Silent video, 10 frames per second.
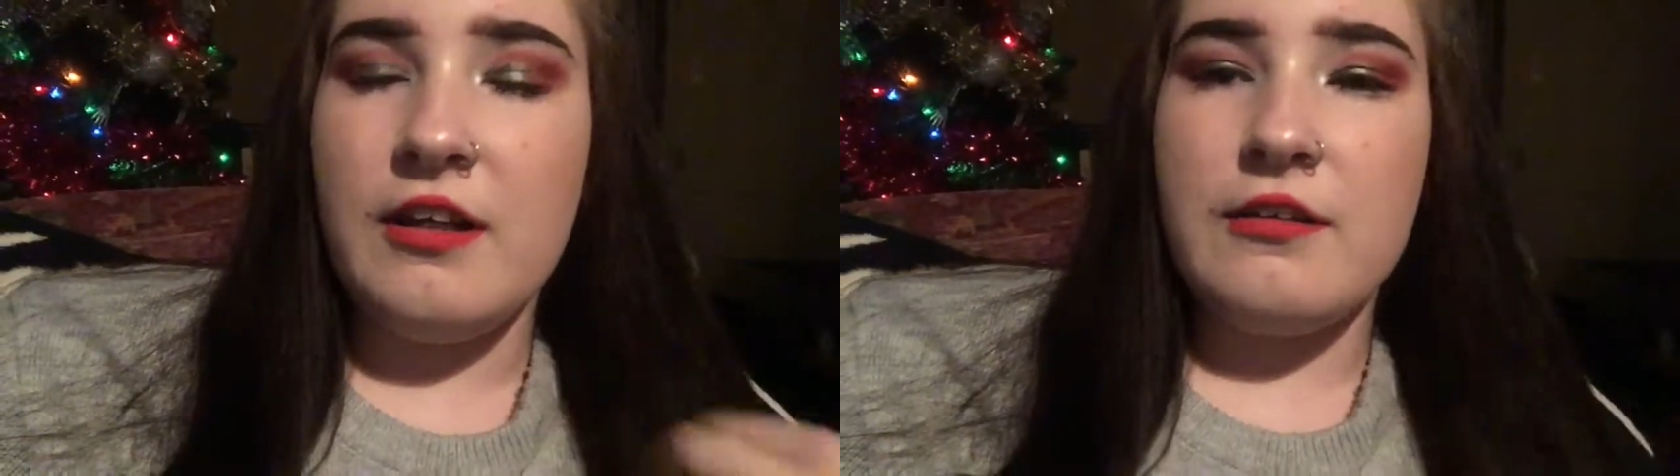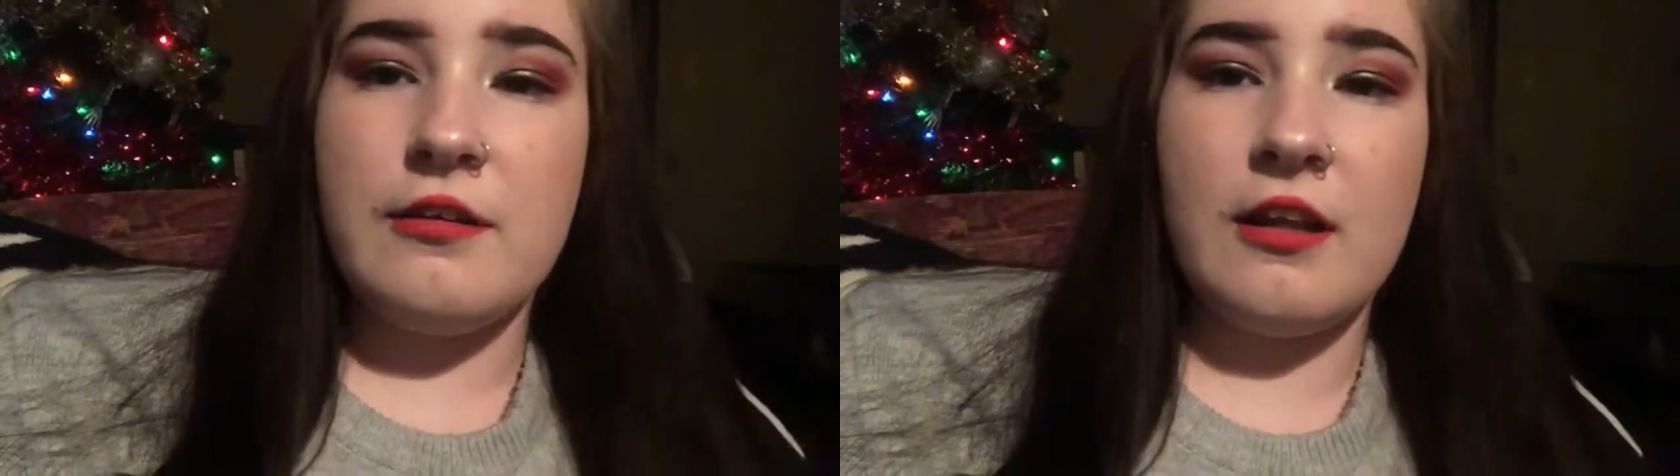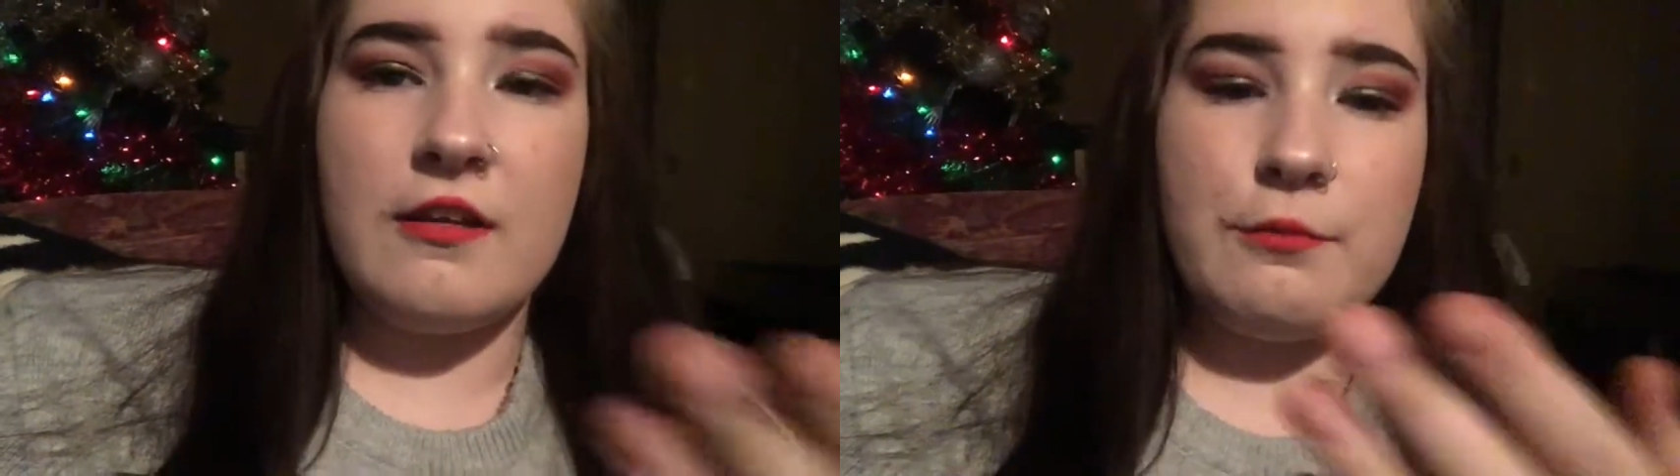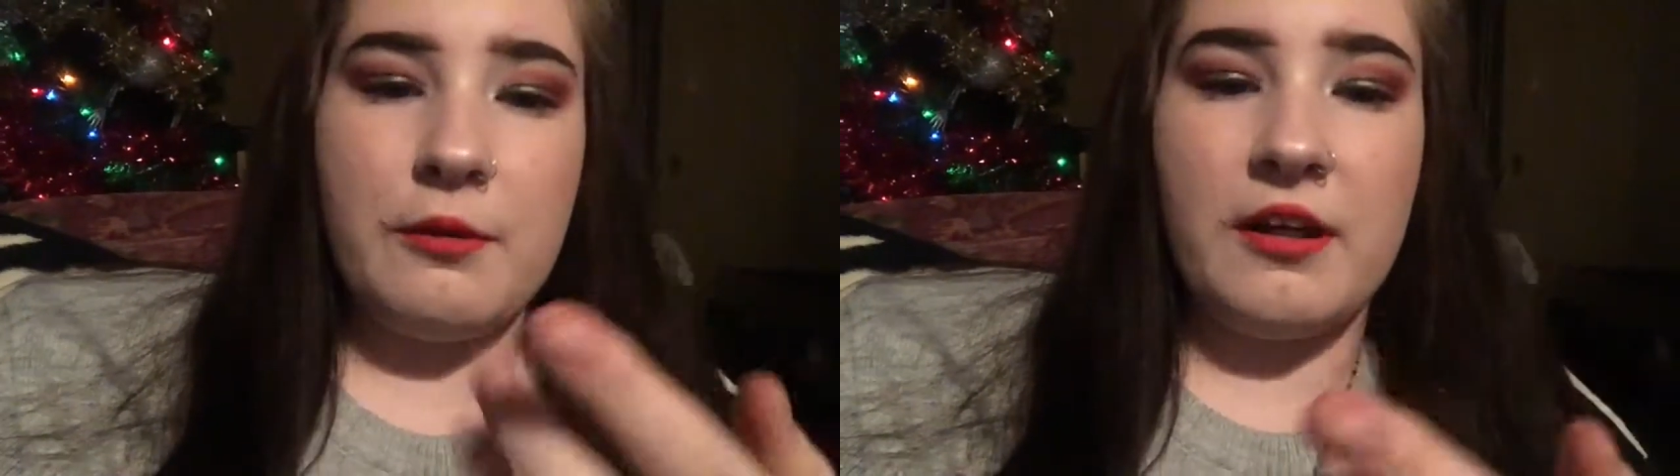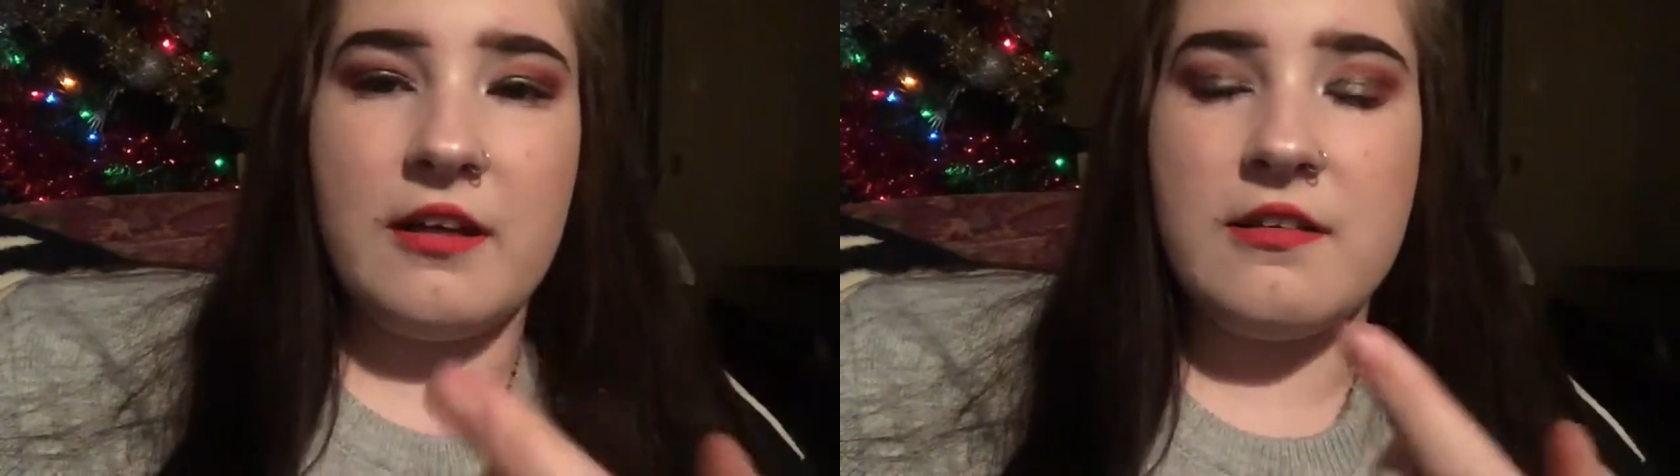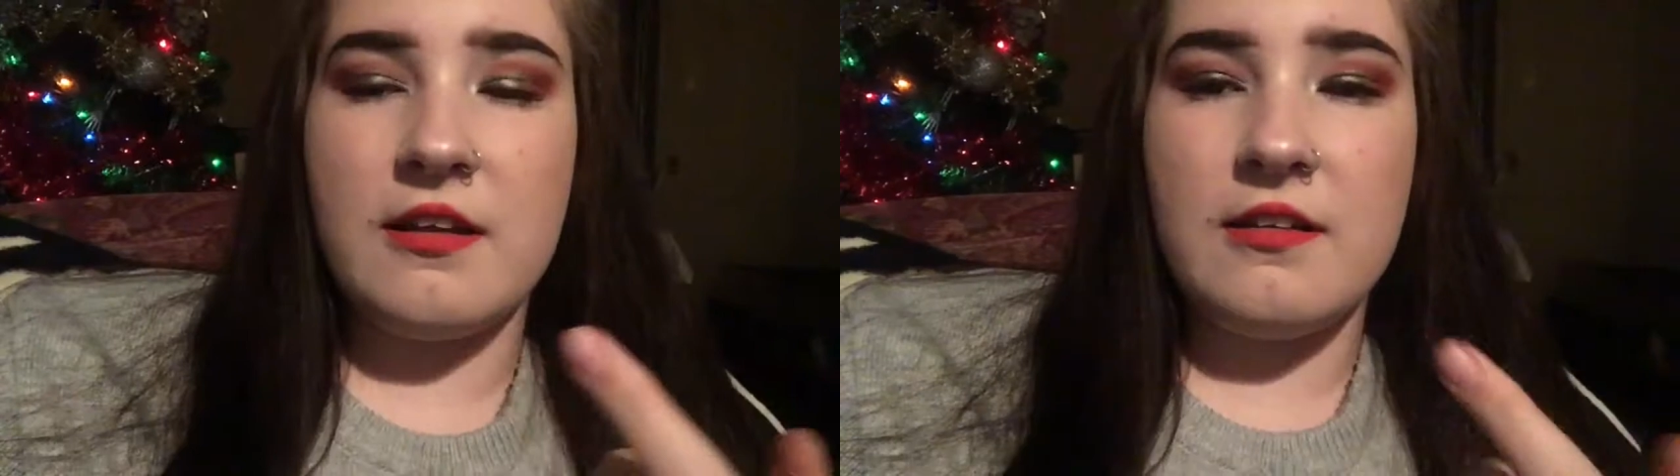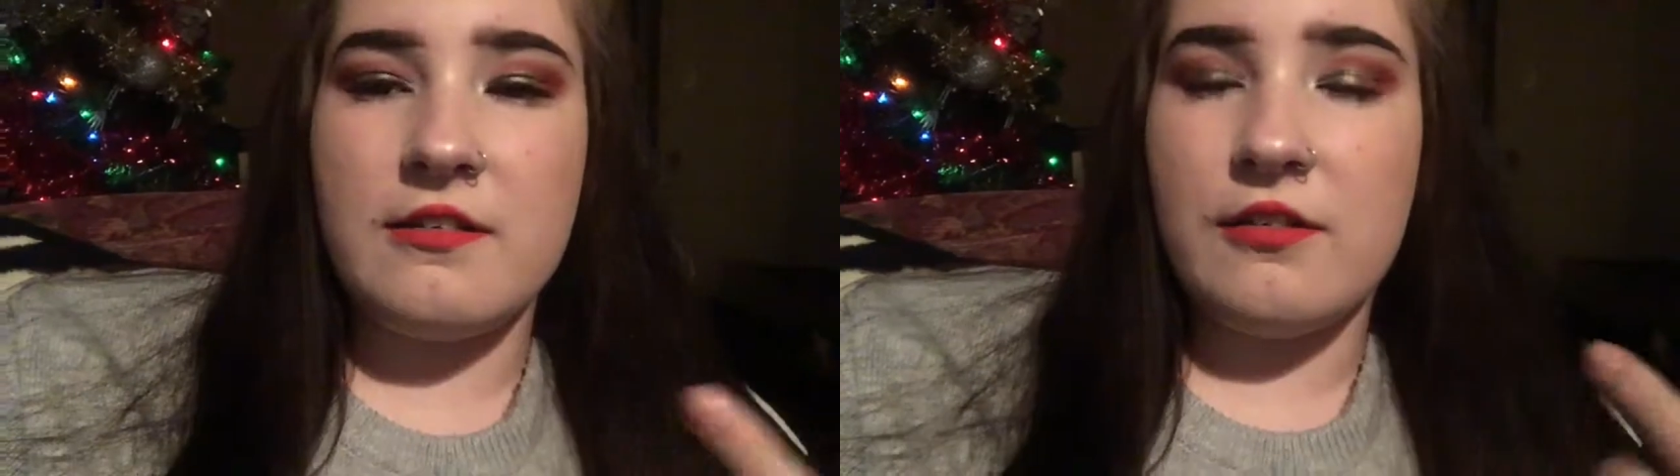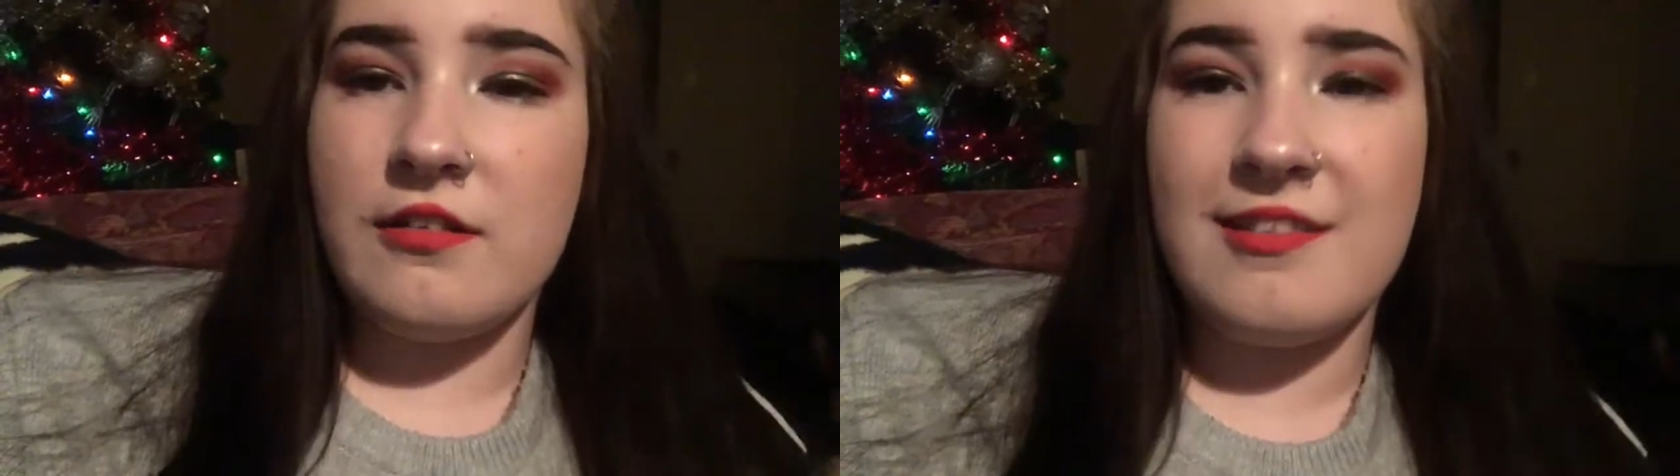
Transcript: so that's what it is, and it just